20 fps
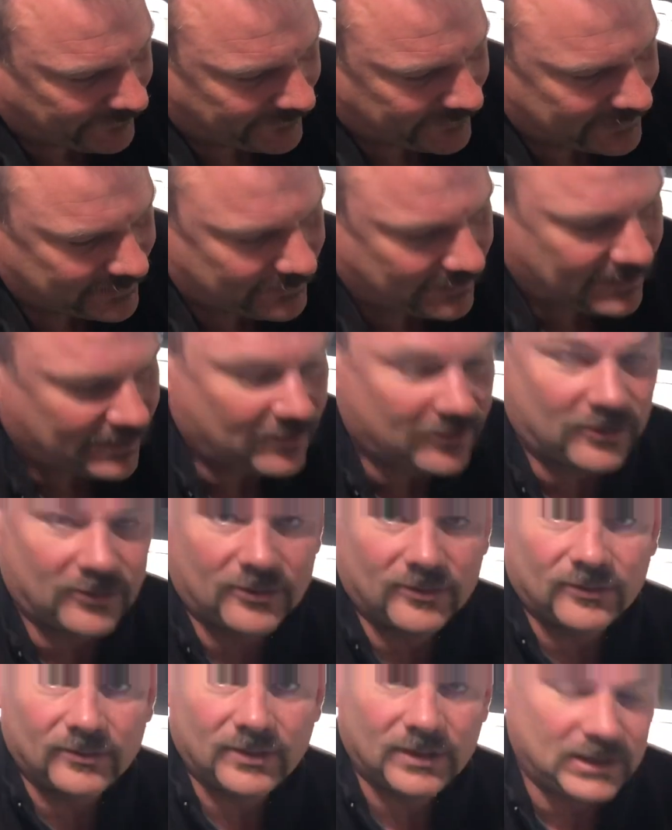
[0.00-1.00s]
So I
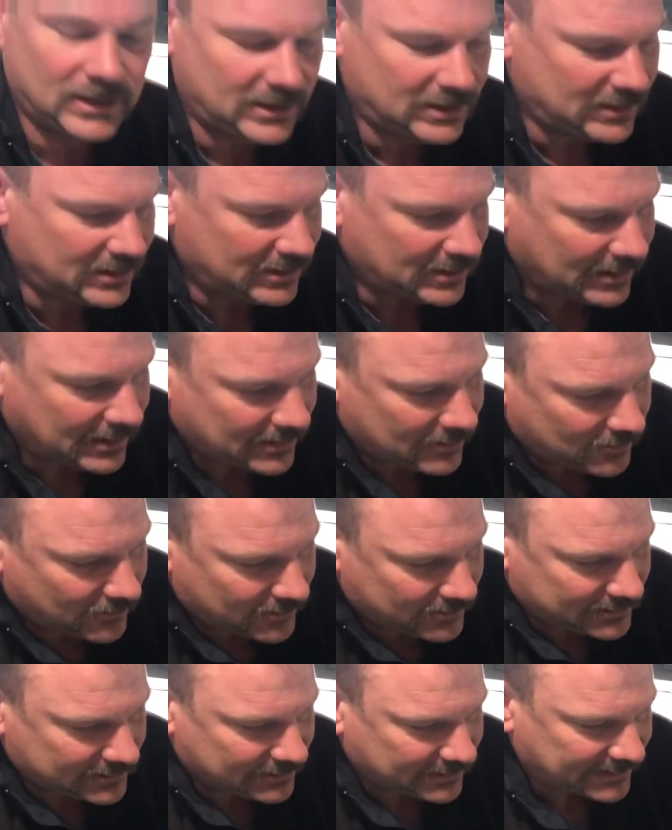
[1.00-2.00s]
go
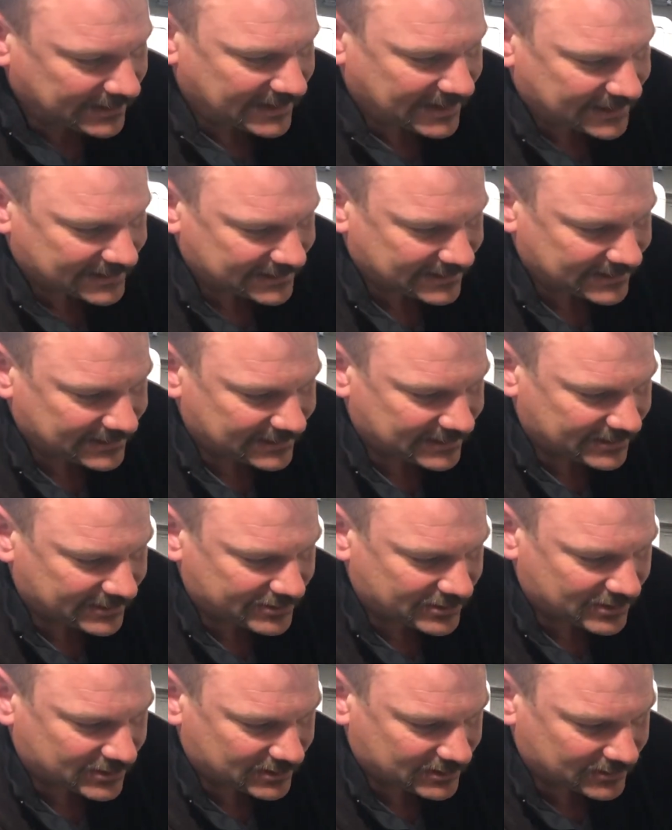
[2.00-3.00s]
until the gasket
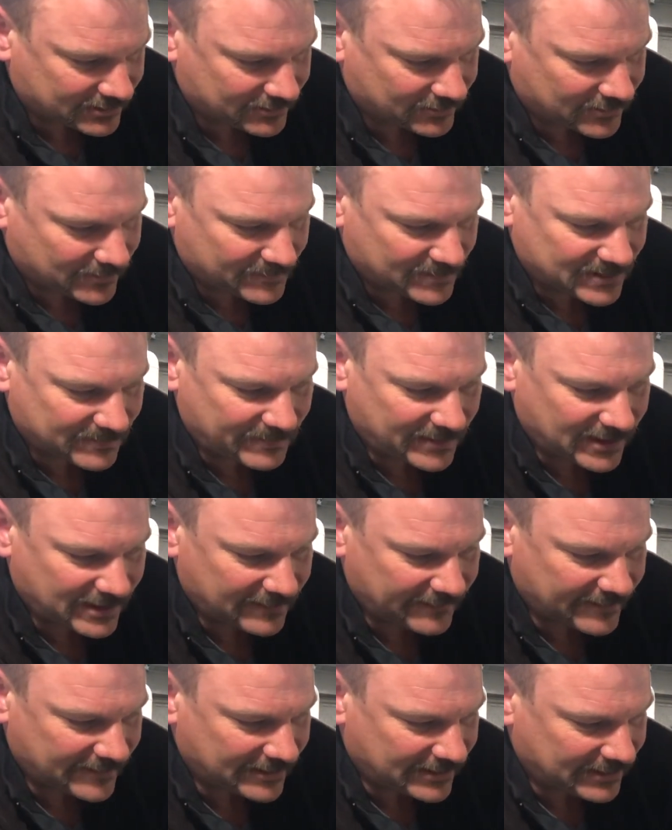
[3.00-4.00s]
touches, so I'm
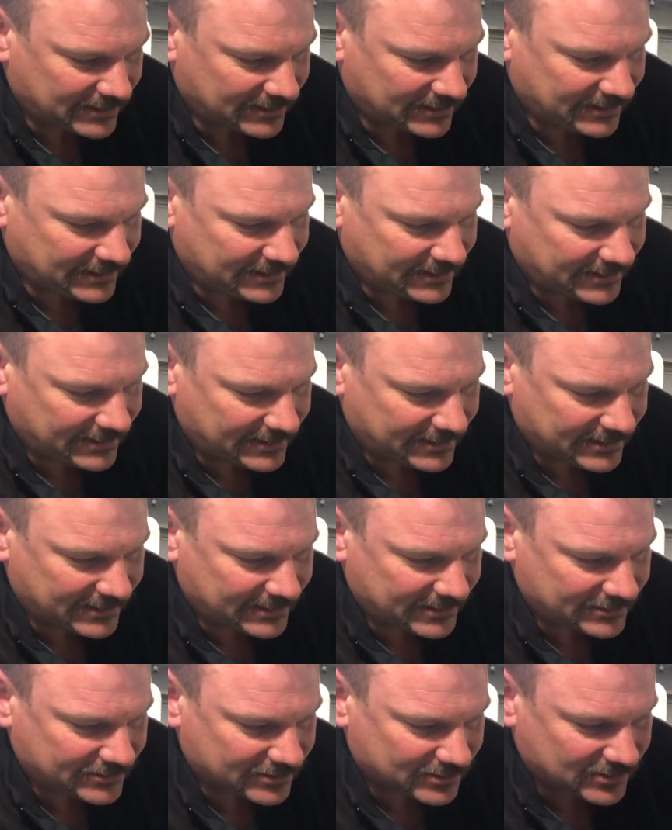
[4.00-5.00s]
spinning very lightly, and then
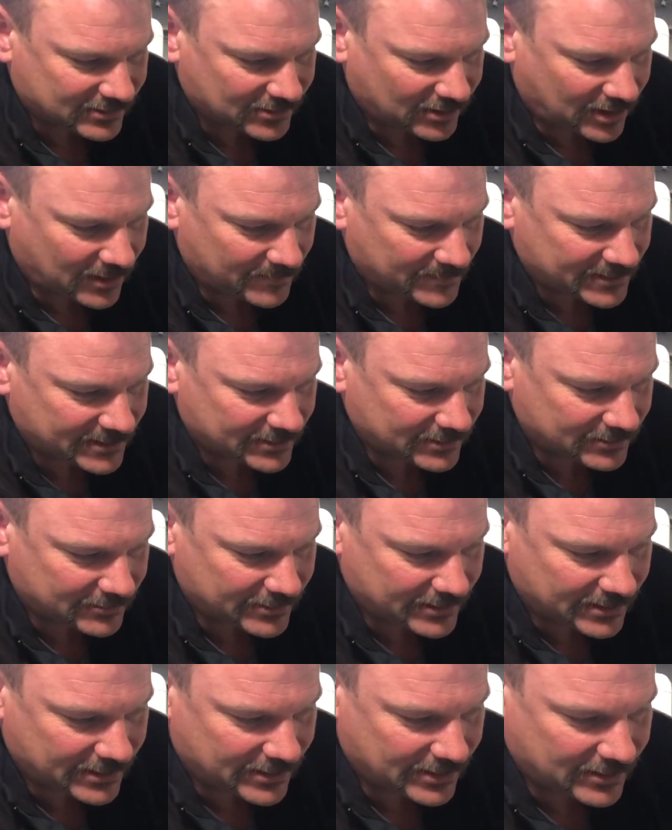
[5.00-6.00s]
it just stops
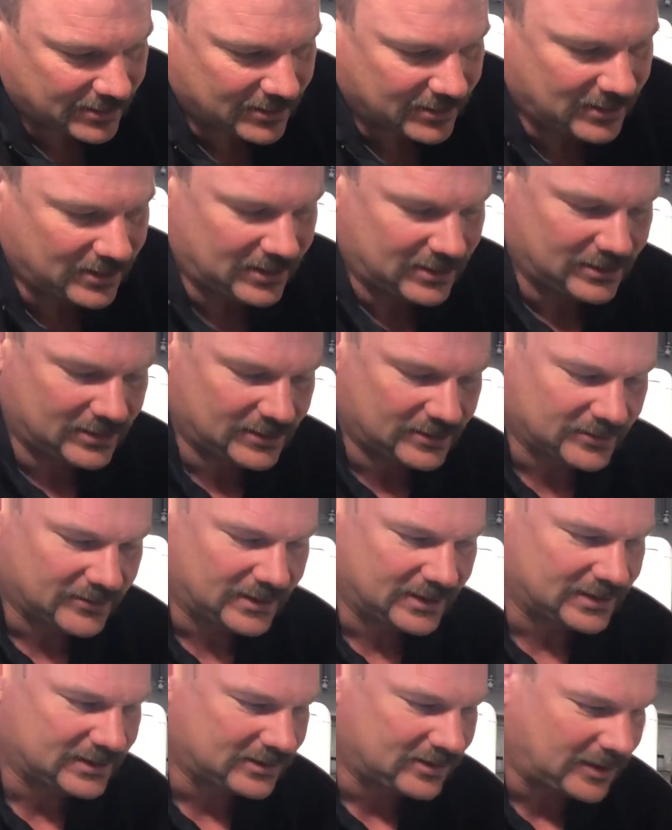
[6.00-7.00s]
right there. So
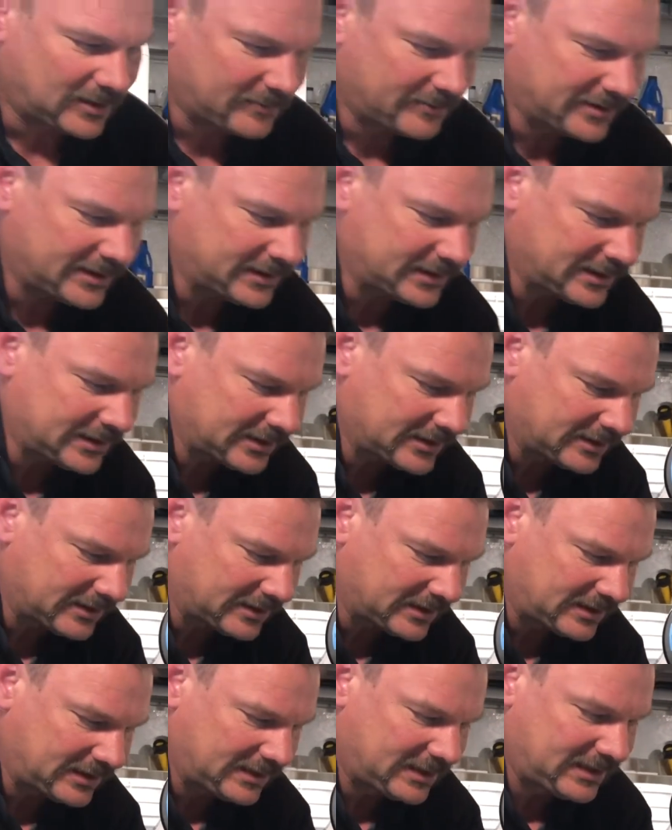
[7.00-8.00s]
I stop right there,
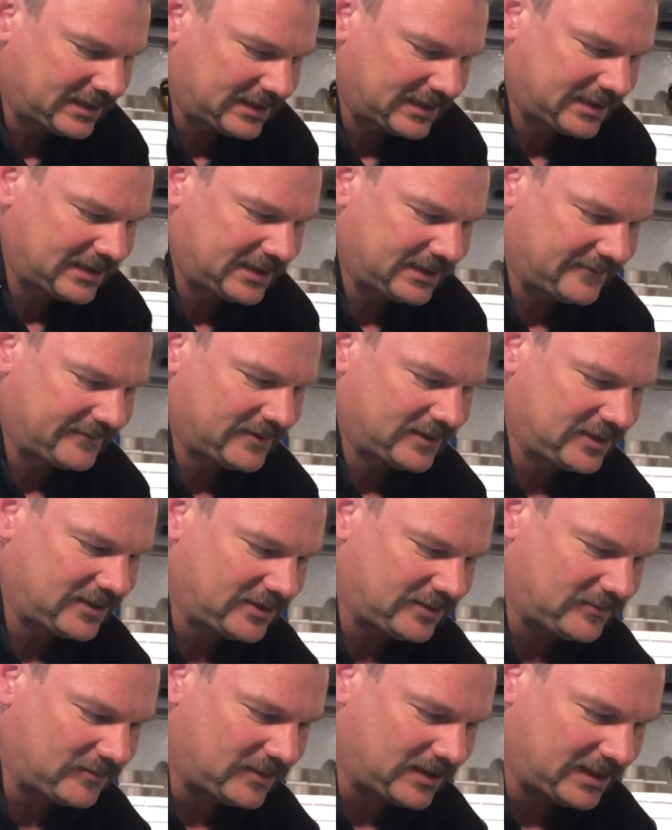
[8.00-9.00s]
I give it a
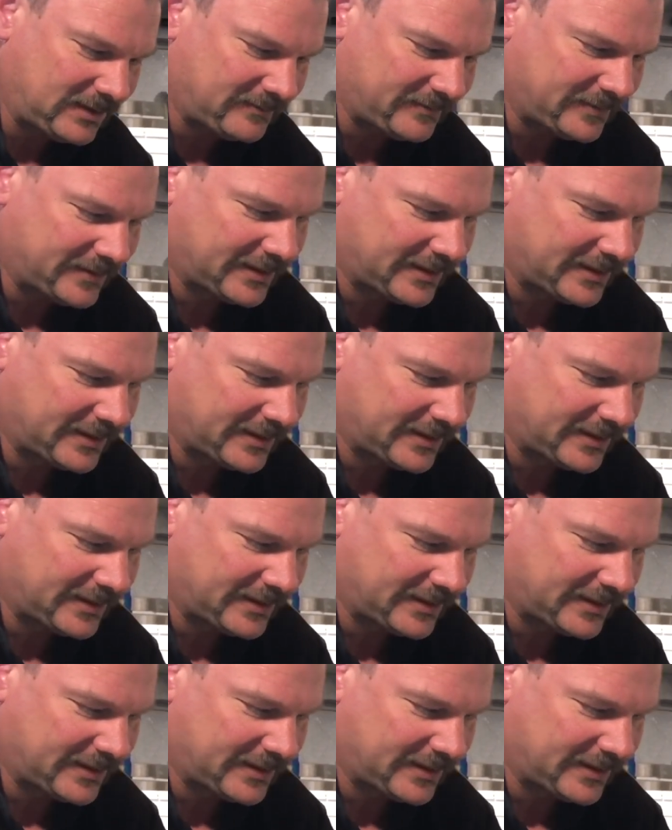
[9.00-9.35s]
good wipe,